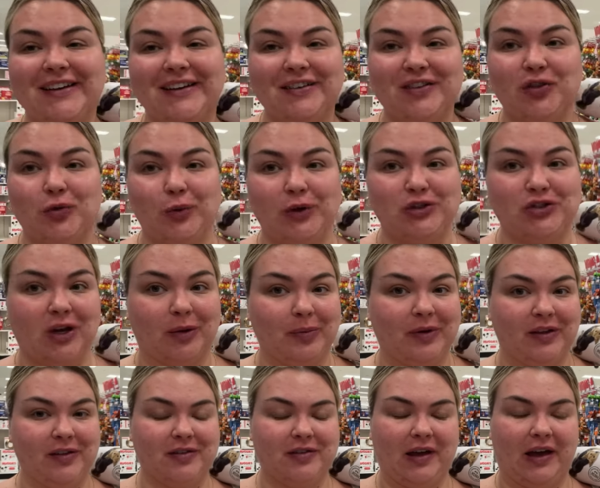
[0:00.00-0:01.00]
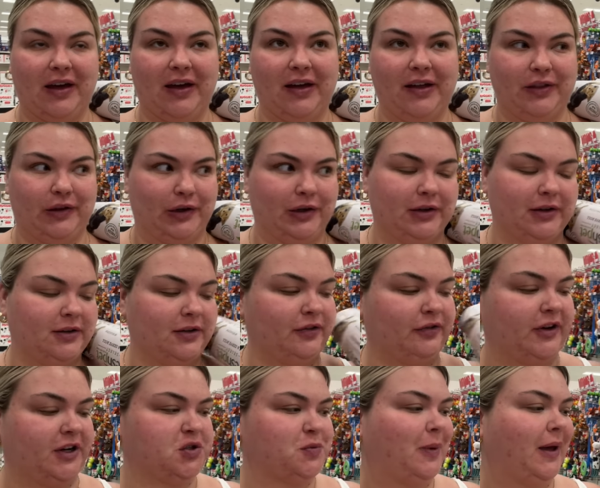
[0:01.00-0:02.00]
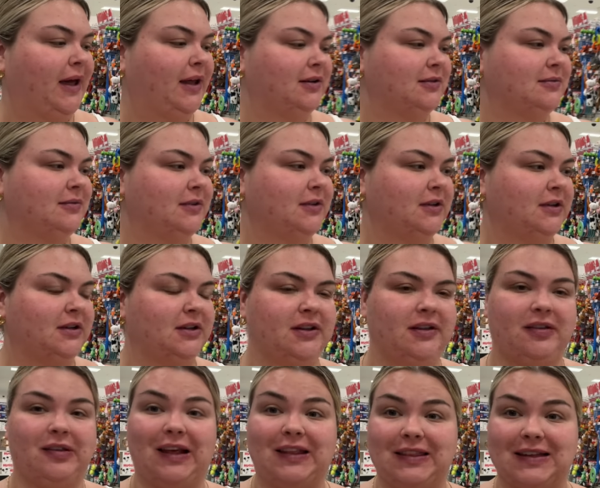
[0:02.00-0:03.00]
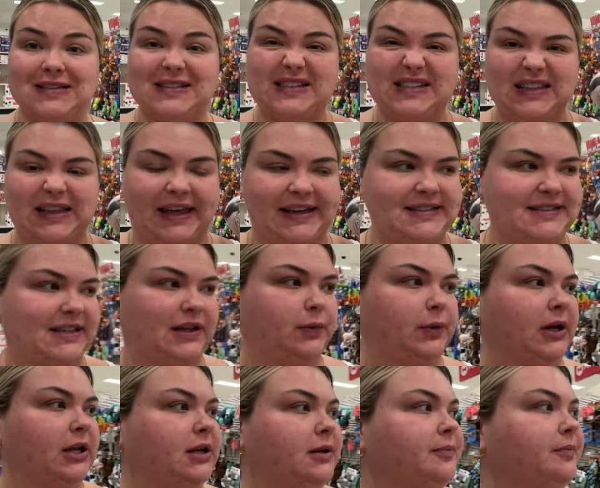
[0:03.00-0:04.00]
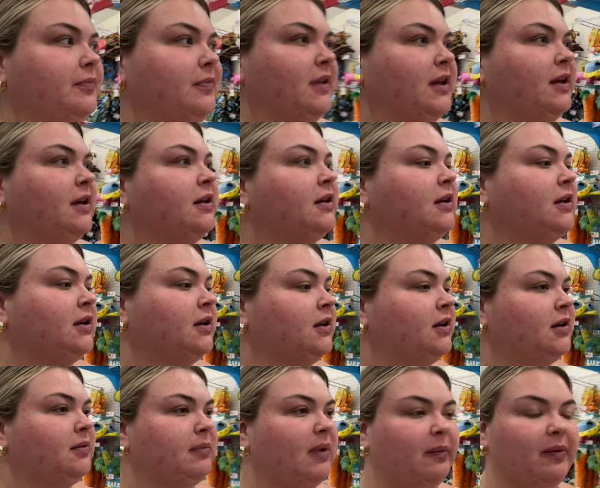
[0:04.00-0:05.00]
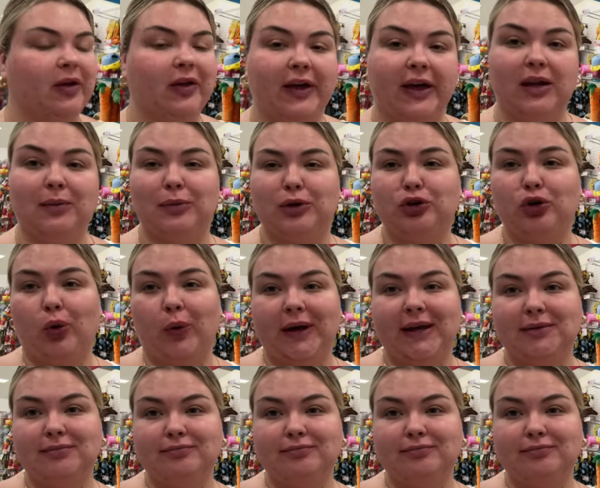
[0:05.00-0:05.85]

Switch up his uh, other fresh pet, just like the slicey one. Maybe I'll get him a toy.